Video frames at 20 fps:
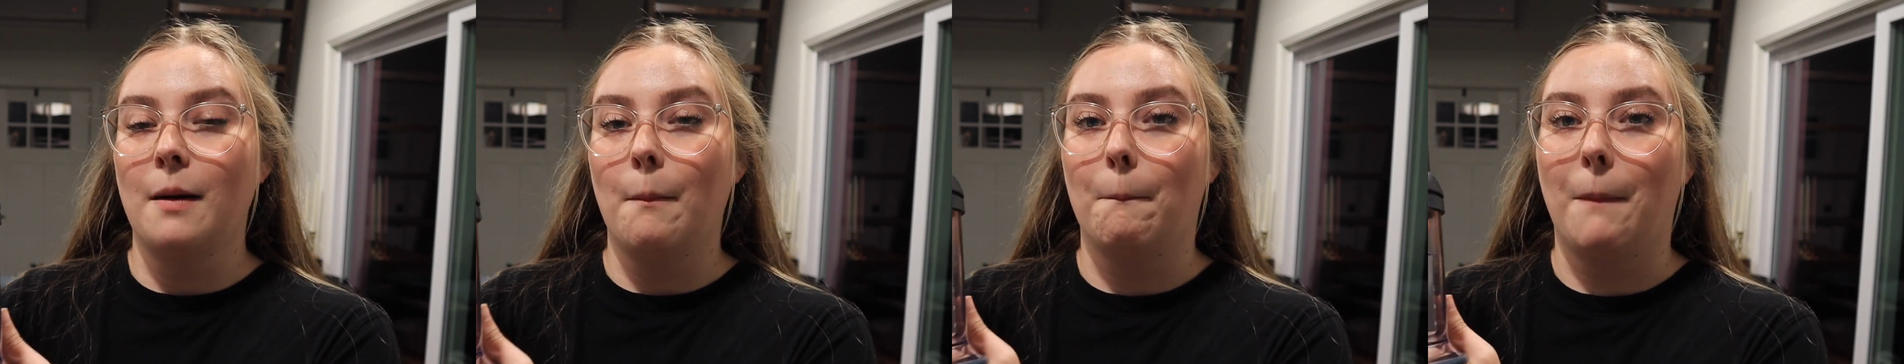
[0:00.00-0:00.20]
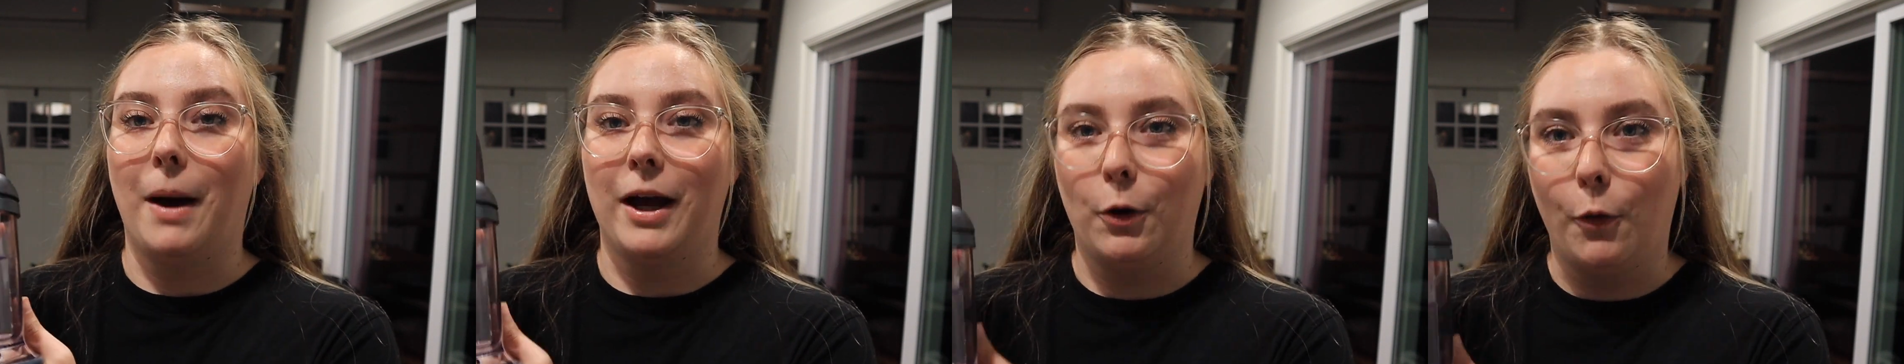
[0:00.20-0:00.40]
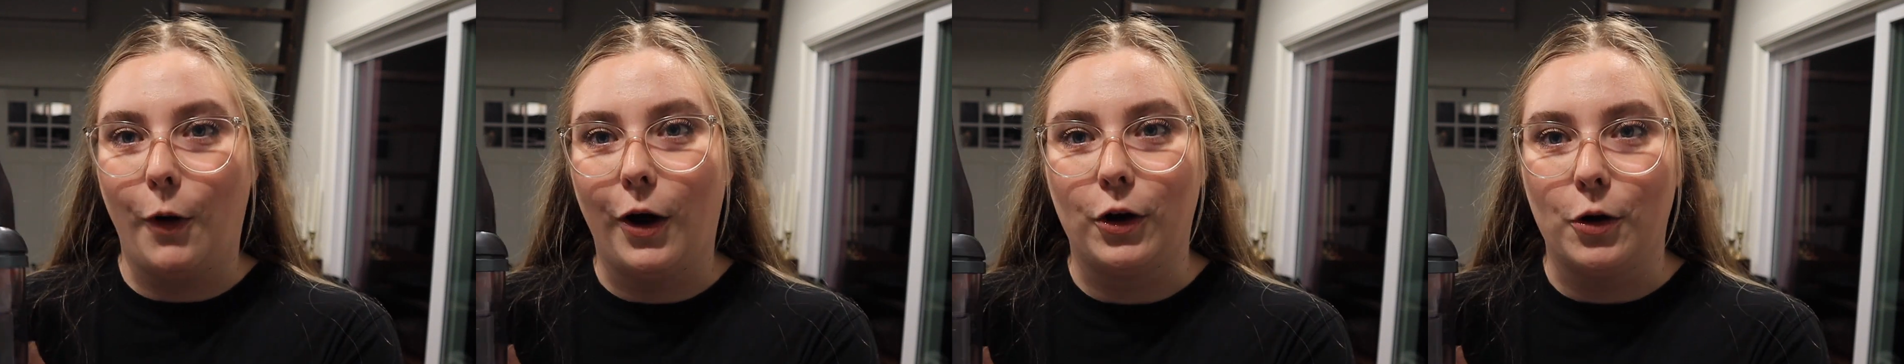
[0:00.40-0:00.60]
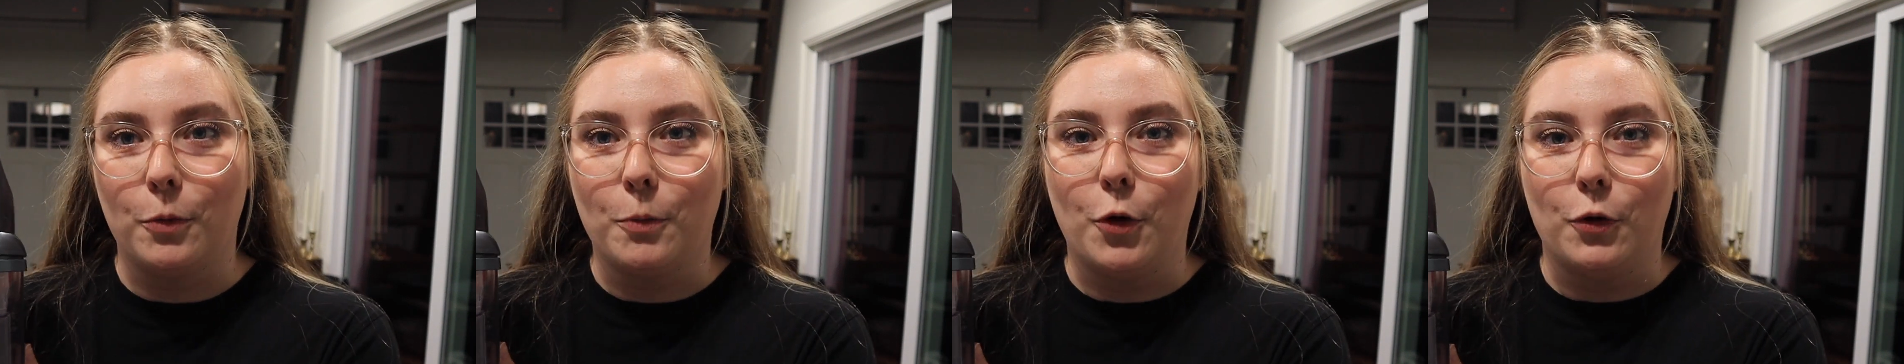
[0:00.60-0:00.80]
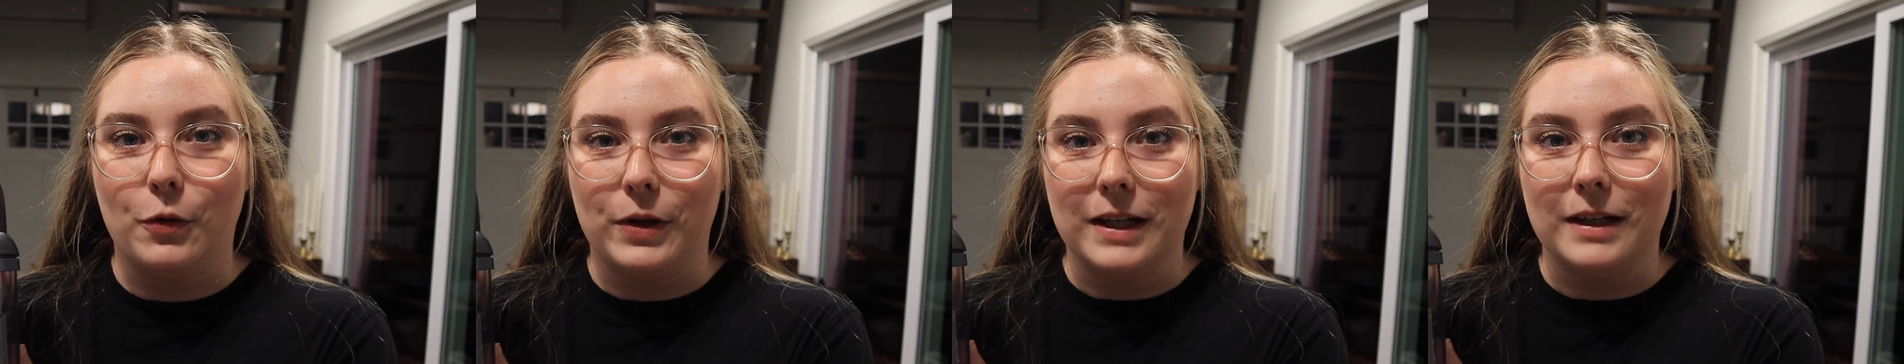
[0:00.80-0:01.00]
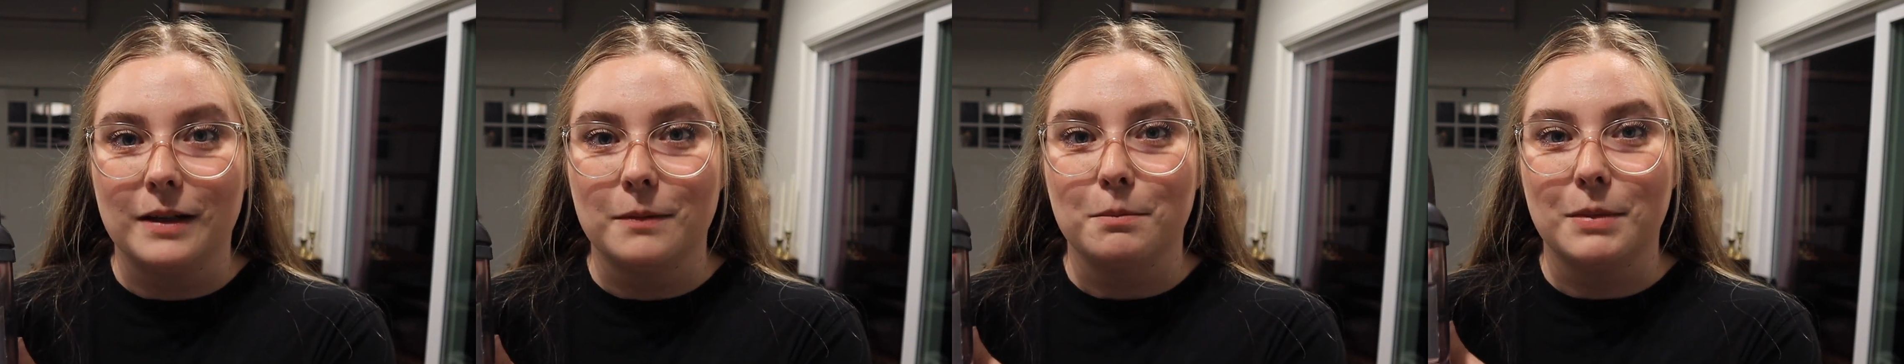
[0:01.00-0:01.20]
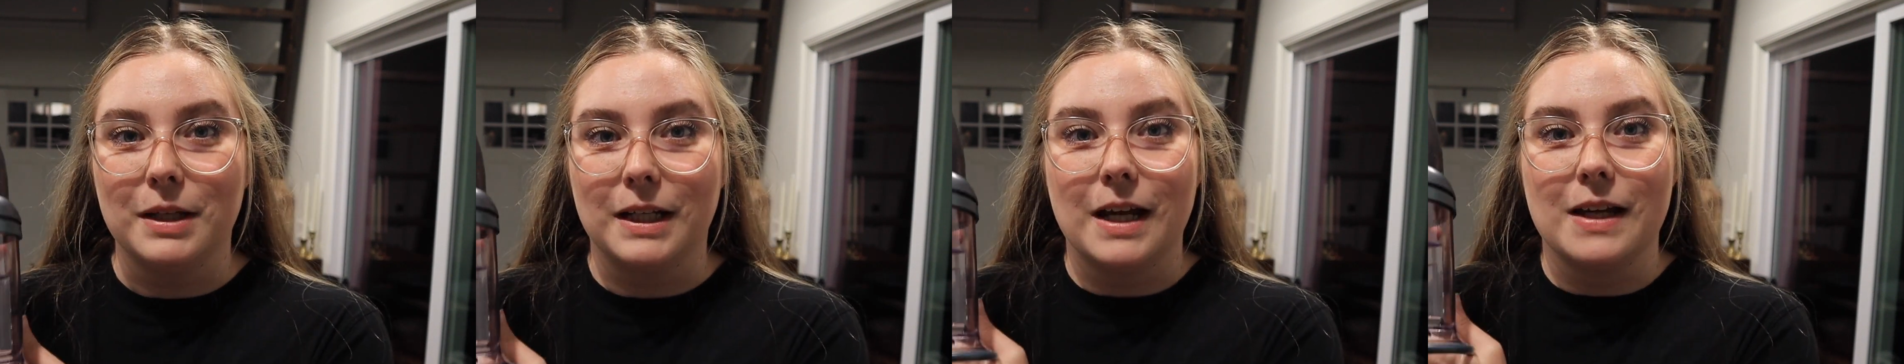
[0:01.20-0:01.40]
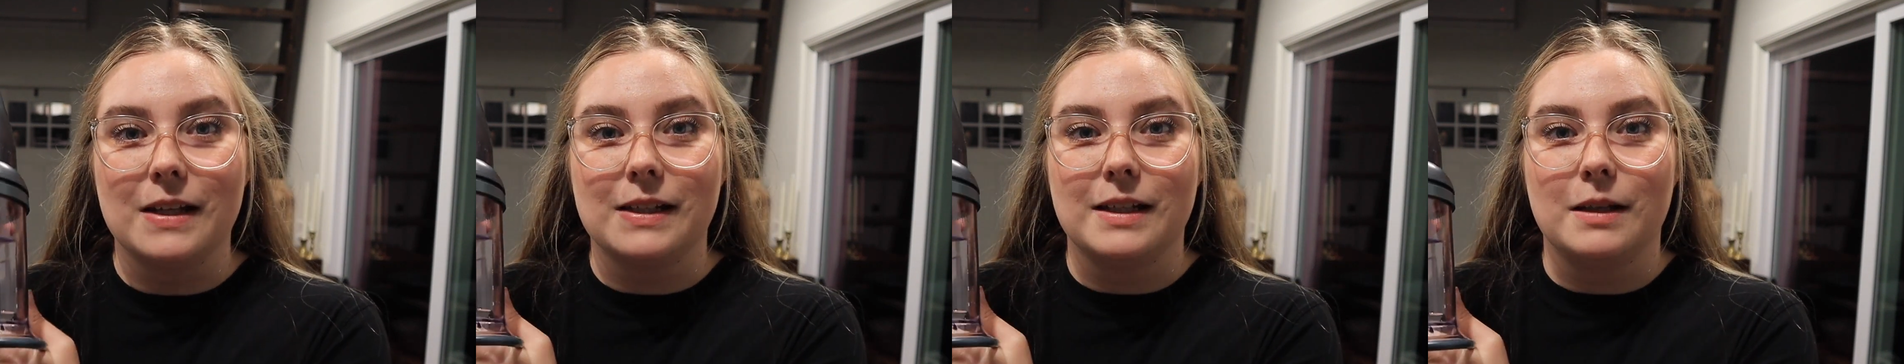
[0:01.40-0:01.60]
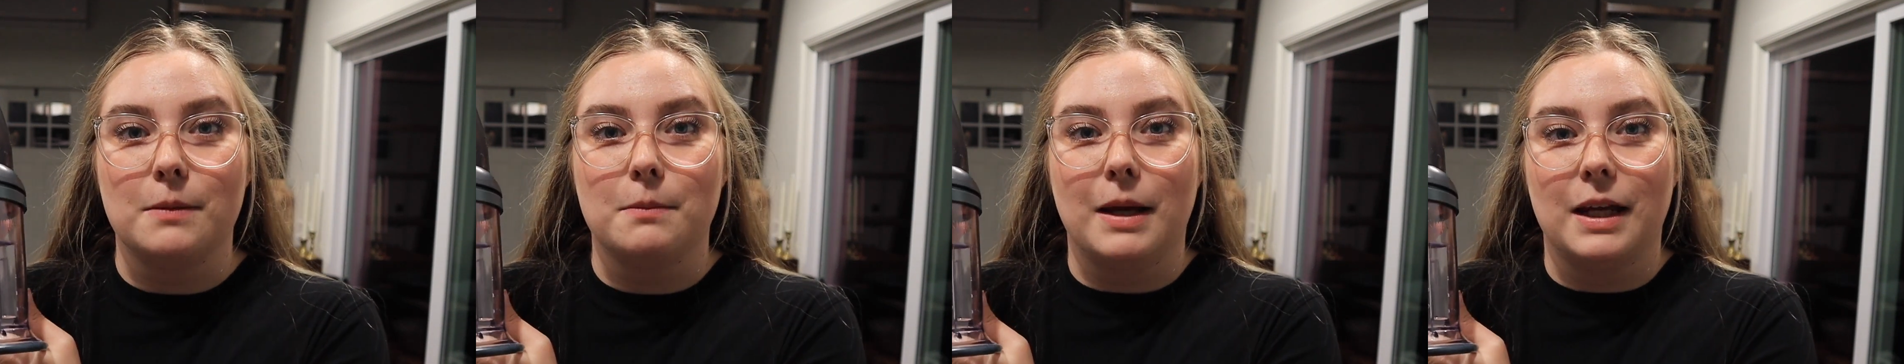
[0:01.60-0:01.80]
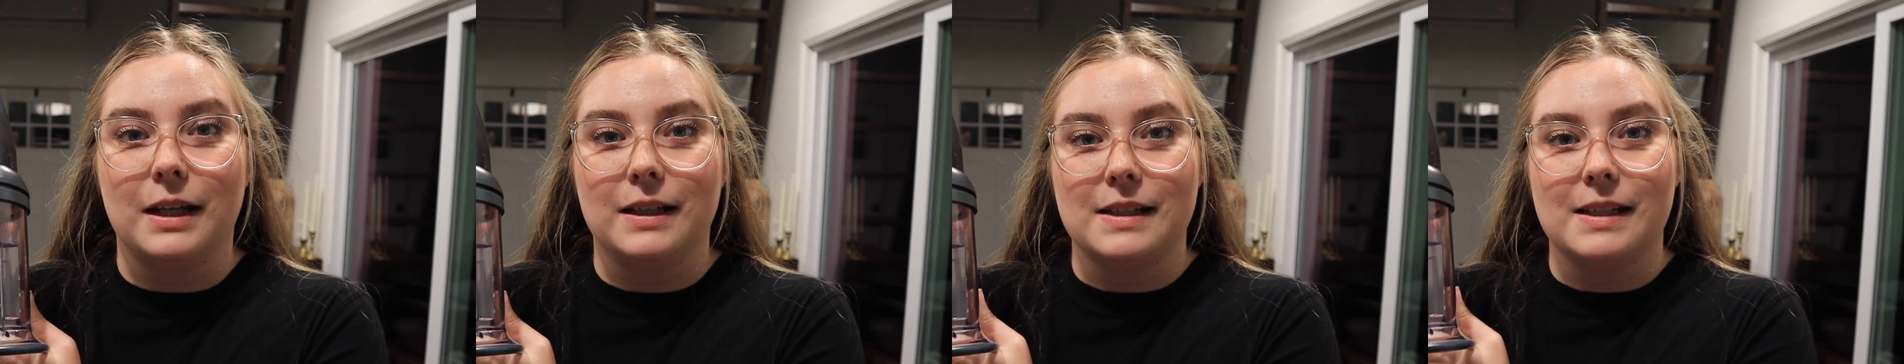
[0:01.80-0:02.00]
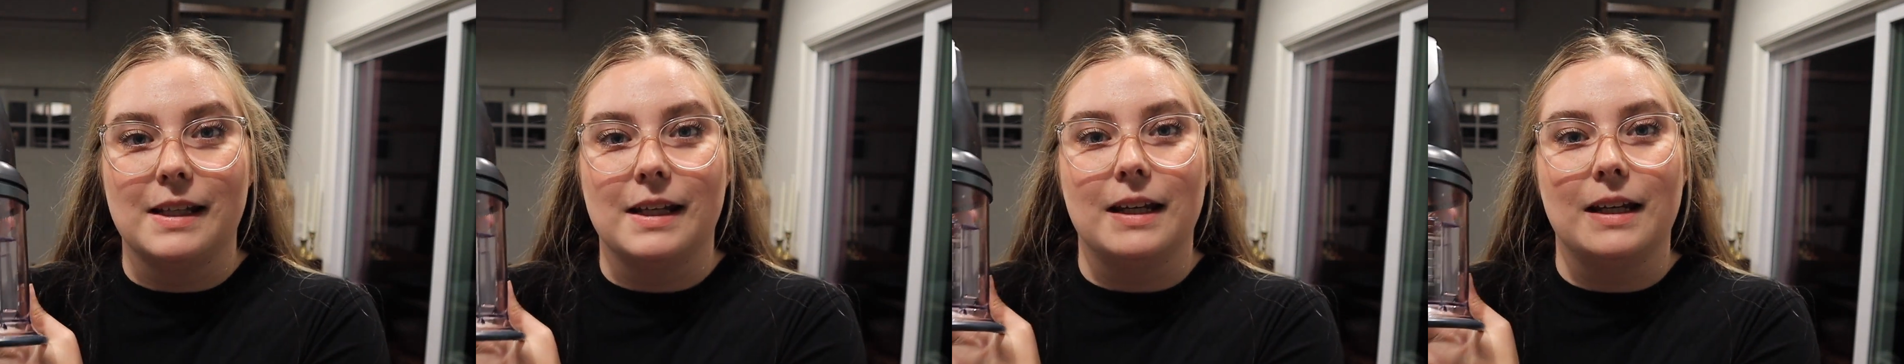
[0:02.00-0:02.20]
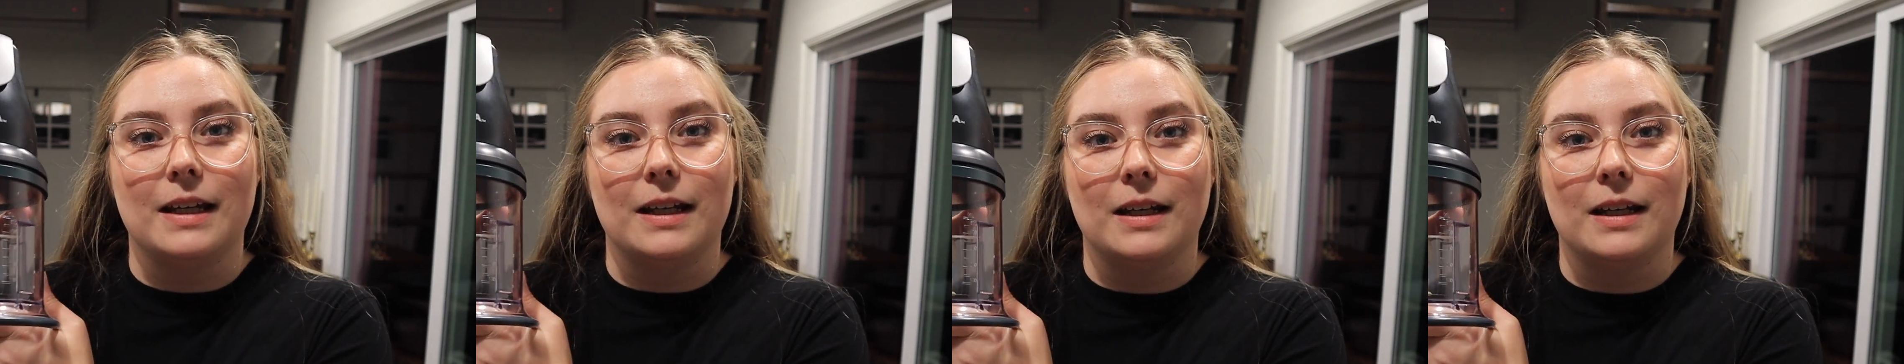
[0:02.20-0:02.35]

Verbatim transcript: my guacamole because it makes it